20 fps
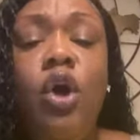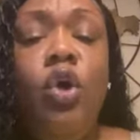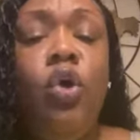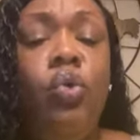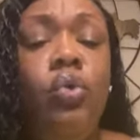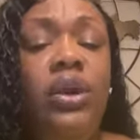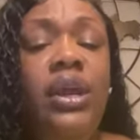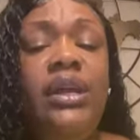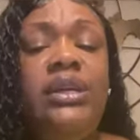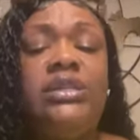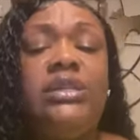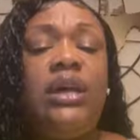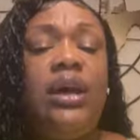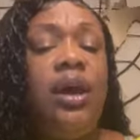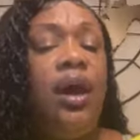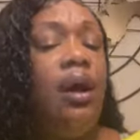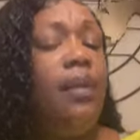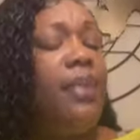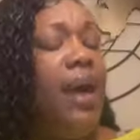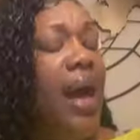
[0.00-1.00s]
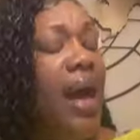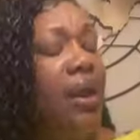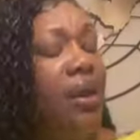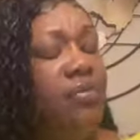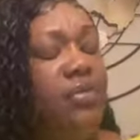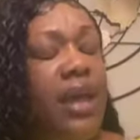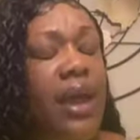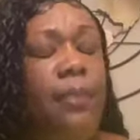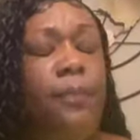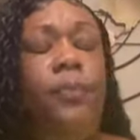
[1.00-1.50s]
who needs to come out of
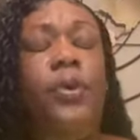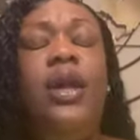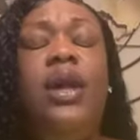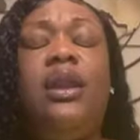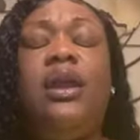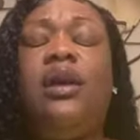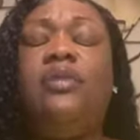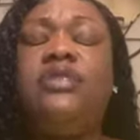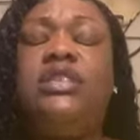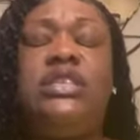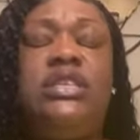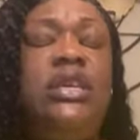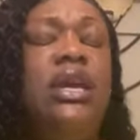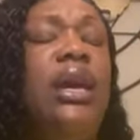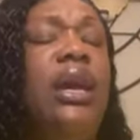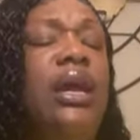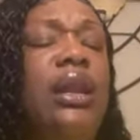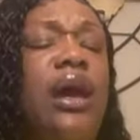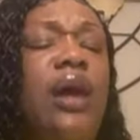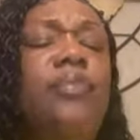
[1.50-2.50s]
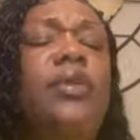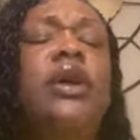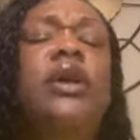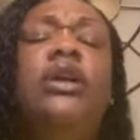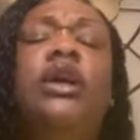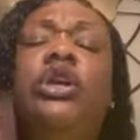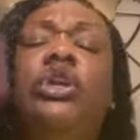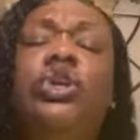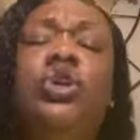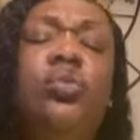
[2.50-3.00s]
that pit of sin. Um,
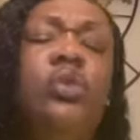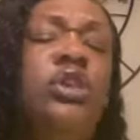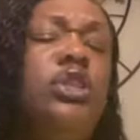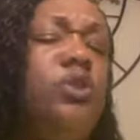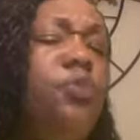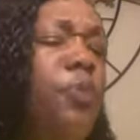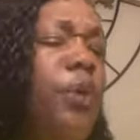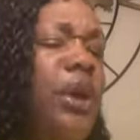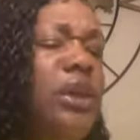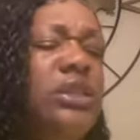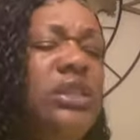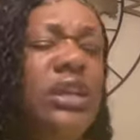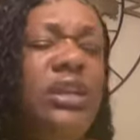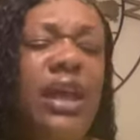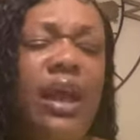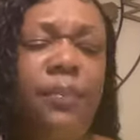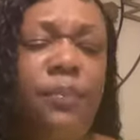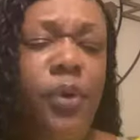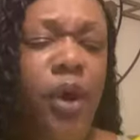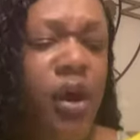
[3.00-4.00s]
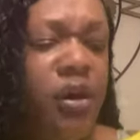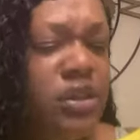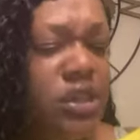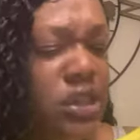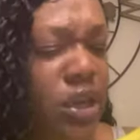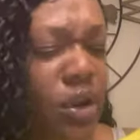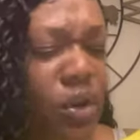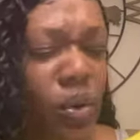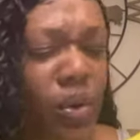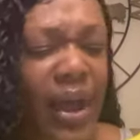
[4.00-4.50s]
that you would speak to that
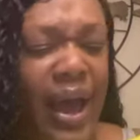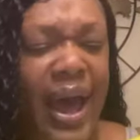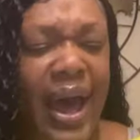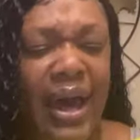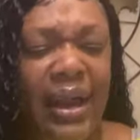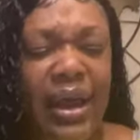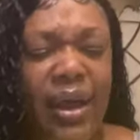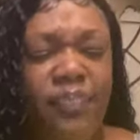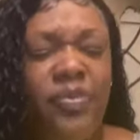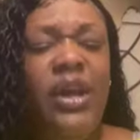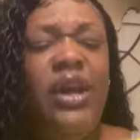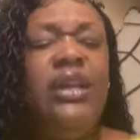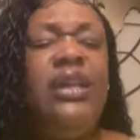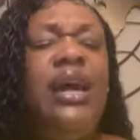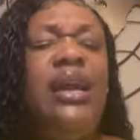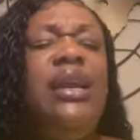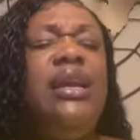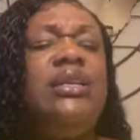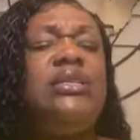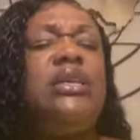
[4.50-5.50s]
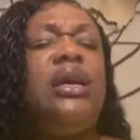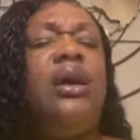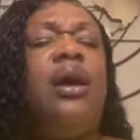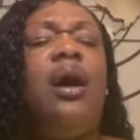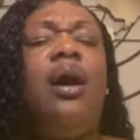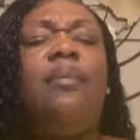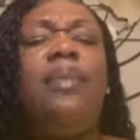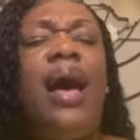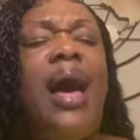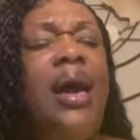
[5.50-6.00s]
person, oh God, um, that needs to
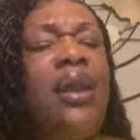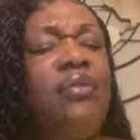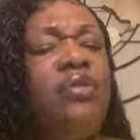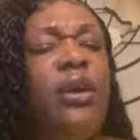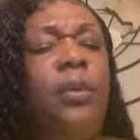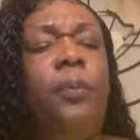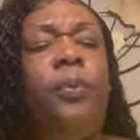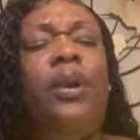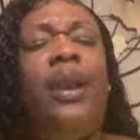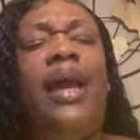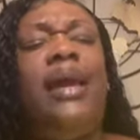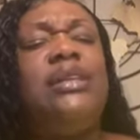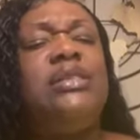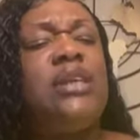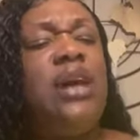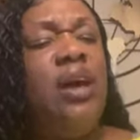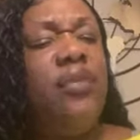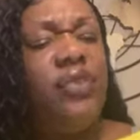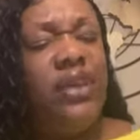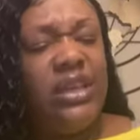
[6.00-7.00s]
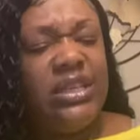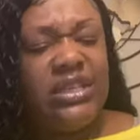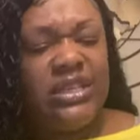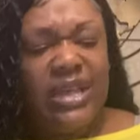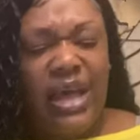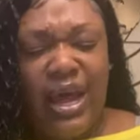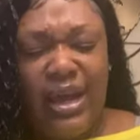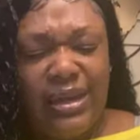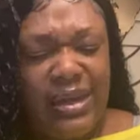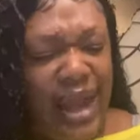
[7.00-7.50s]
come out of the place of con-
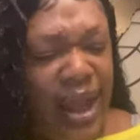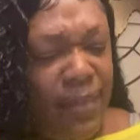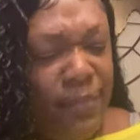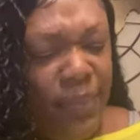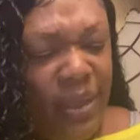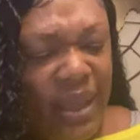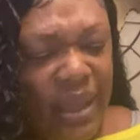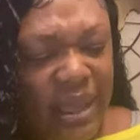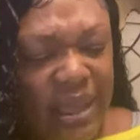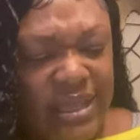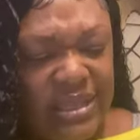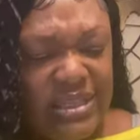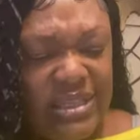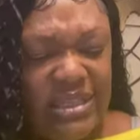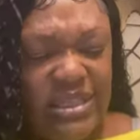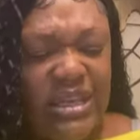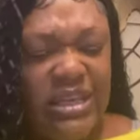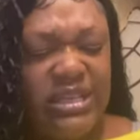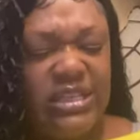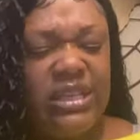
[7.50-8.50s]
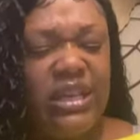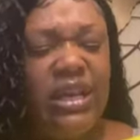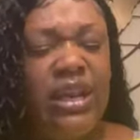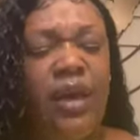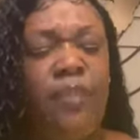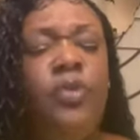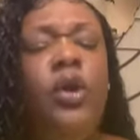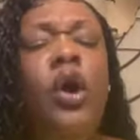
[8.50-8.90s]
uh, not being consistent. Um,